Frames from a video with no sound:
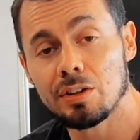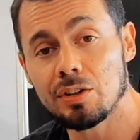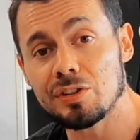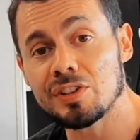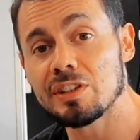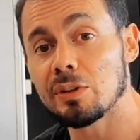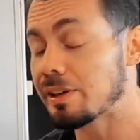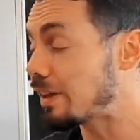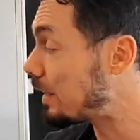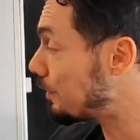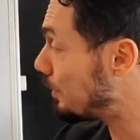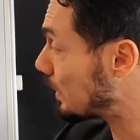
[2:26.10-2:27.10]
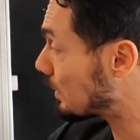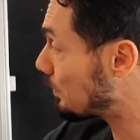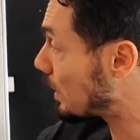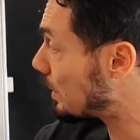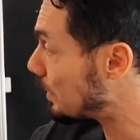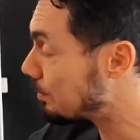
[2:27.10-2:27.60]
you're still in that effective
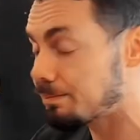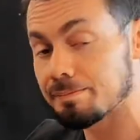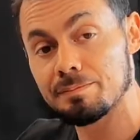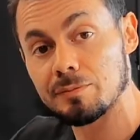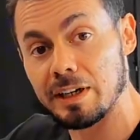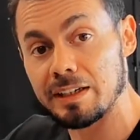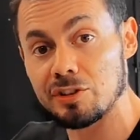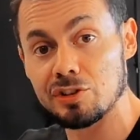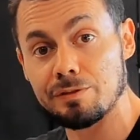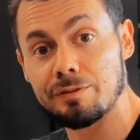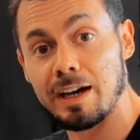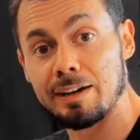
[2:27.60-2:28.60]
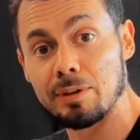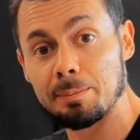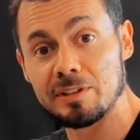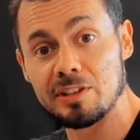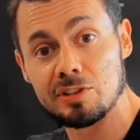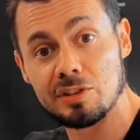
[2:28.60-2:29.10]
area, right? Because you're five
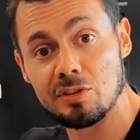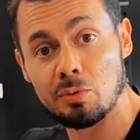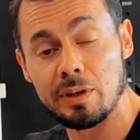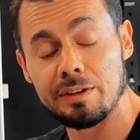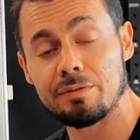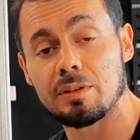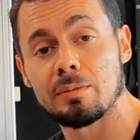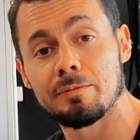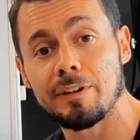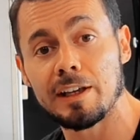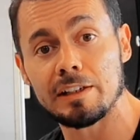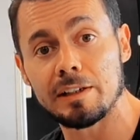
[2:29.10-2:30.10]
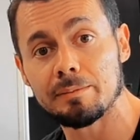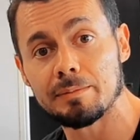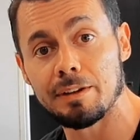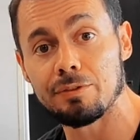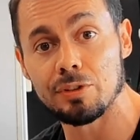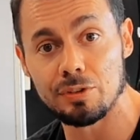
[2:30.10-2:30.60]
repetitions away from failure.
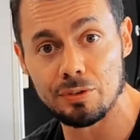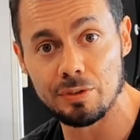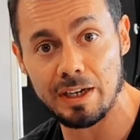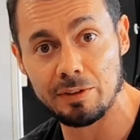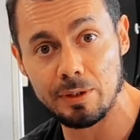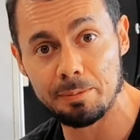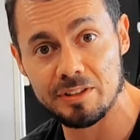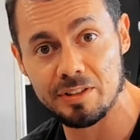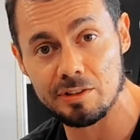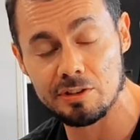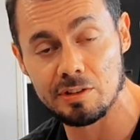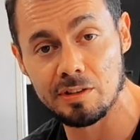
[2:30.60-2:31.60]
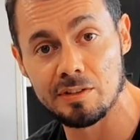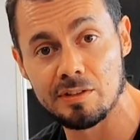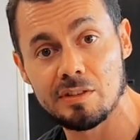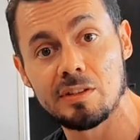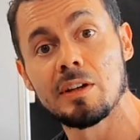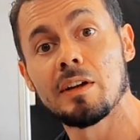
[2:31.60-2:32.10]
If you do nine
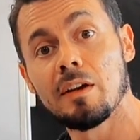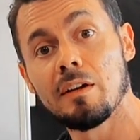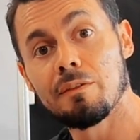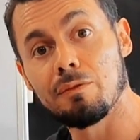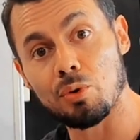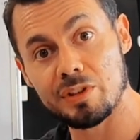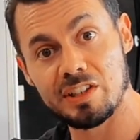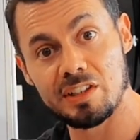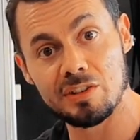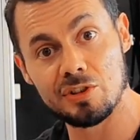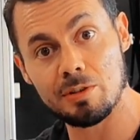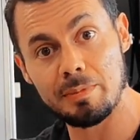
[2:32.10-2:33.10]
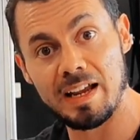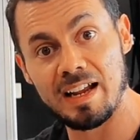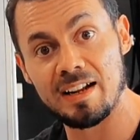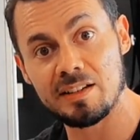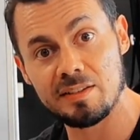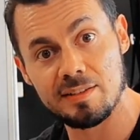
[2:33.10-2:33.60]
repetitions, 14 is your
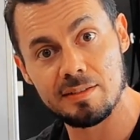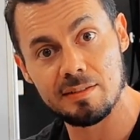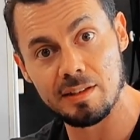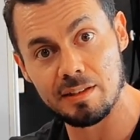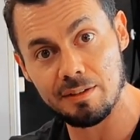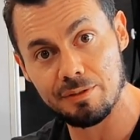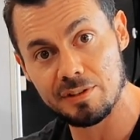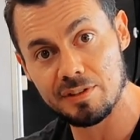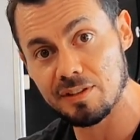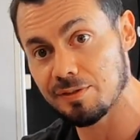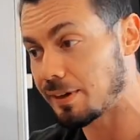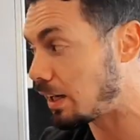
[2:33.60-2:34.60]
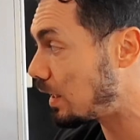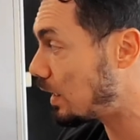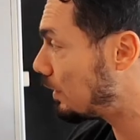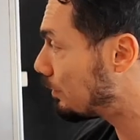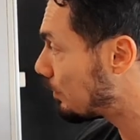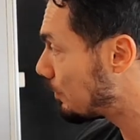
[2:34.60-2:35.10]
max, the difference is
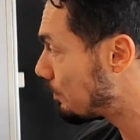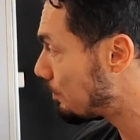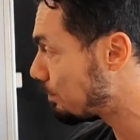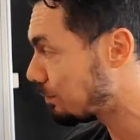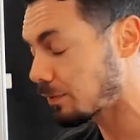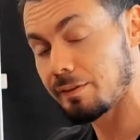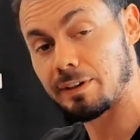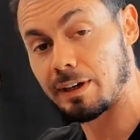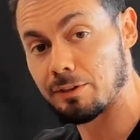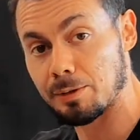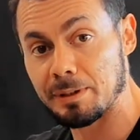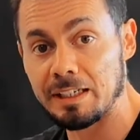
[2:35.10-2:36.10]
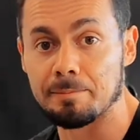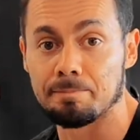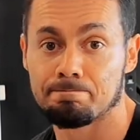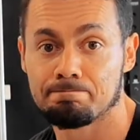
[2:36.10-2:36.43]
five, five RP. If